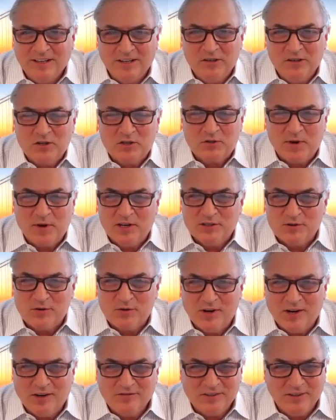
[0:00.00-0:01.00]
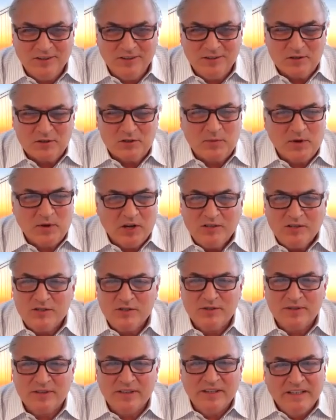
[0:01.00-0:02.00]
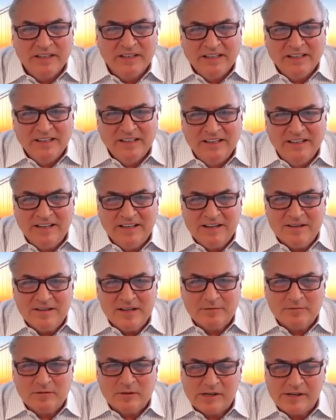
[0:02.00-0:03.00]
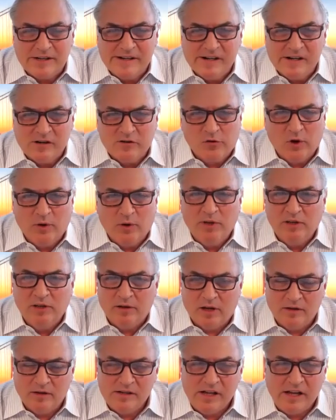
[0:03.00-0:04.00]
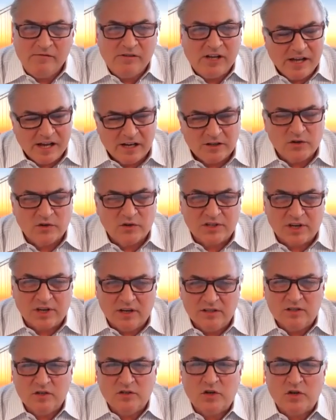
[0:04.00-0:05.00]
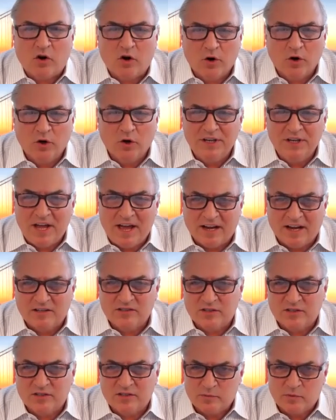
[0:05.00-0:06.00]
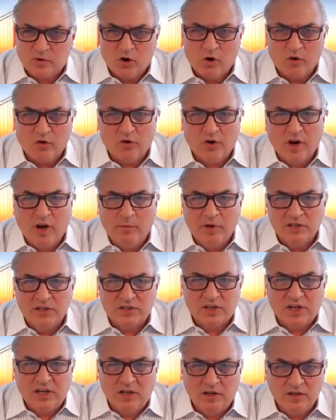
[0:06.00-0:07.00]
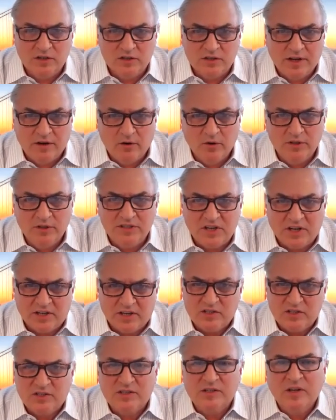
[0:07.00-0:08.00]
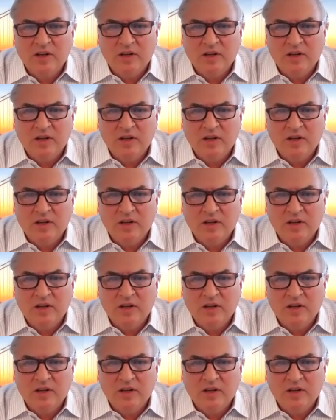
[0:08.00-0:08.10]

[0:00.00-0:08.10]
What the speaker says: into spacecraft and into space. That agreement exercises our early access program, as Akida is now in test